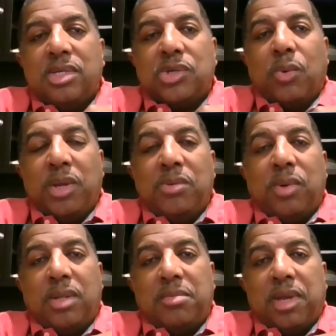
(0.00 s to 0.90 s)
So we
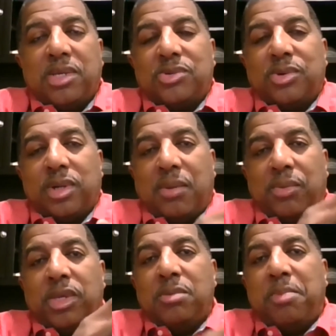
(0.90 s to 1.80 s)
want to make sure that
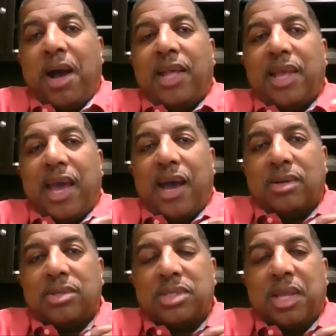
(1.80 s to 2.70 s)
when you buy the
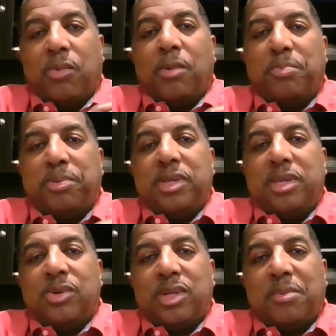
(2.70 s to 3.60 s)
house, that we're putting
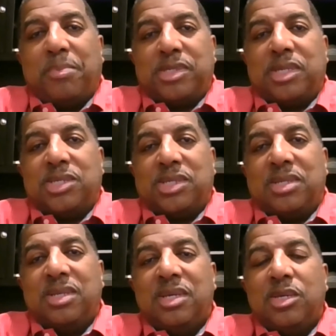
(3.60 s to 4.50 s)
you in a
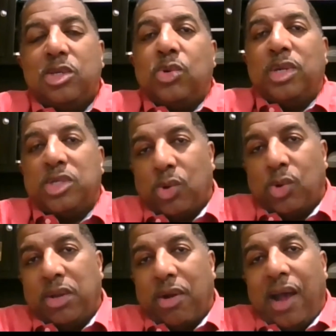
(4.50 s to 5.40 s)
position to enjoy
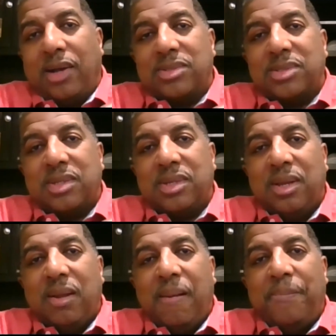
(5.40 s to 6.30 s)
your house.
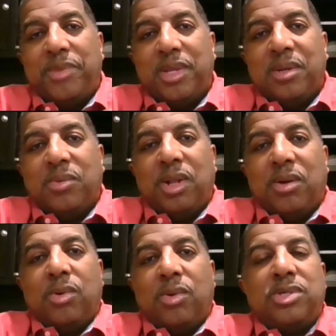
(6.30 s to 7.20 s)
We
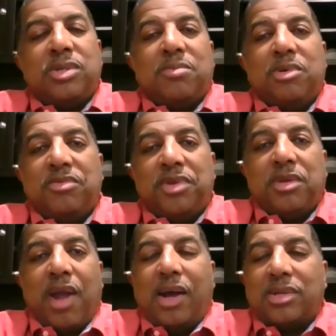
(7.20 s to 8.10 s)
don't want you to move in
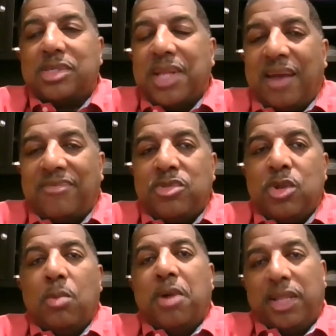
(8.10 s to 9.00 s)
your house and have
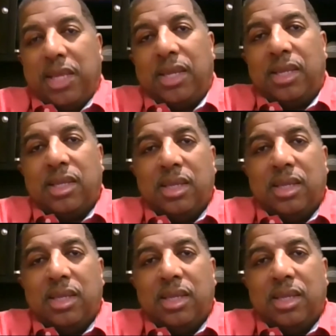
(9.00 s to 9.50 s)
no money,